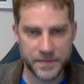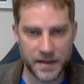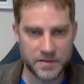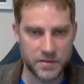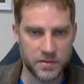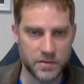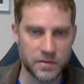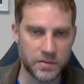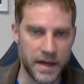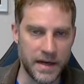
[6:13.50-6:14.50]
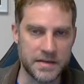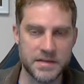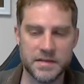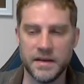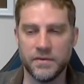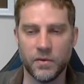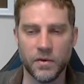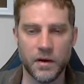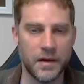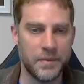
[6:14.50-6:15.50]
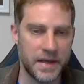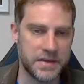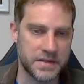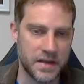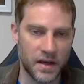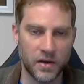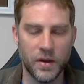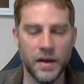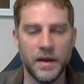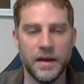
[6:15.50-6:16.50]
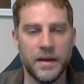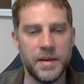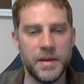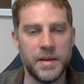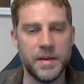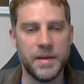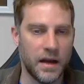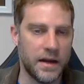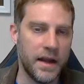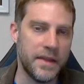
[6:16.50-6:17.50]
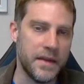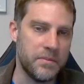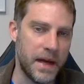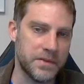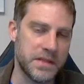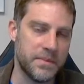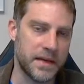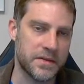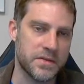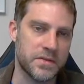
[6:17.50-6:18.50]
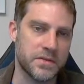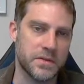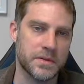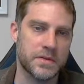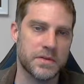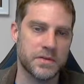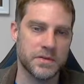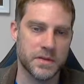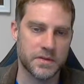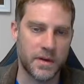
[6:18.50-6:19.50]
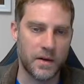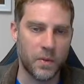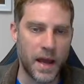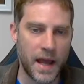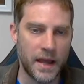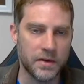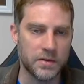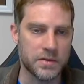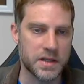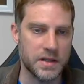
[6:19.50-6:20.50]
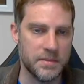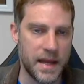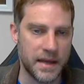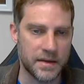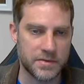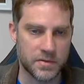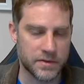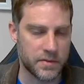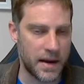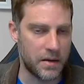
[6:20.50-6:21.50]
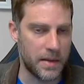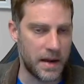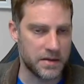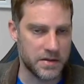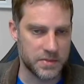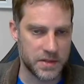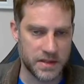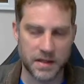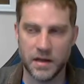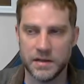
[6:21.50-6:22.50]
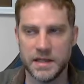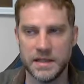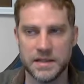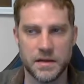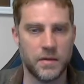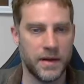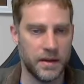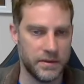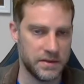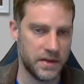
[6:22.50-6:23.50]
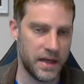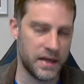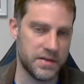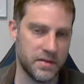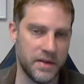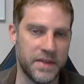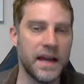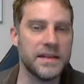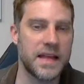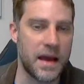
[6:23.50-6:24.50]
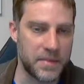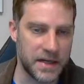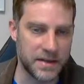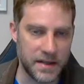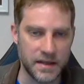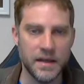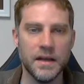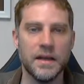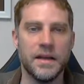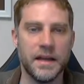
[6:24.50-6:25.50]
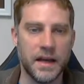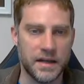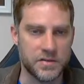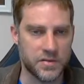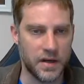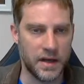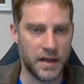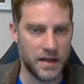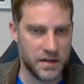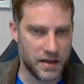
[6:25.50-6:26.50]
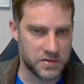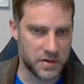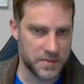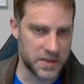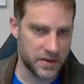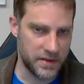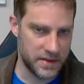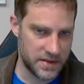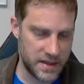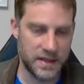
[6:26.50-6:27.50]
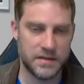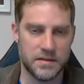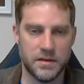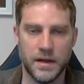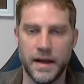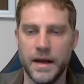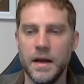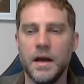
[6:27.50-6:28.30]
and so Google ranks it for on-page SEO, and people are clicking on it and then bouncing back to the search results right away, Google's going to make sort of a roundabout assumption that the content is not relevant. Okay, so if that is happening, then it kind of trumps all of these things. Okay,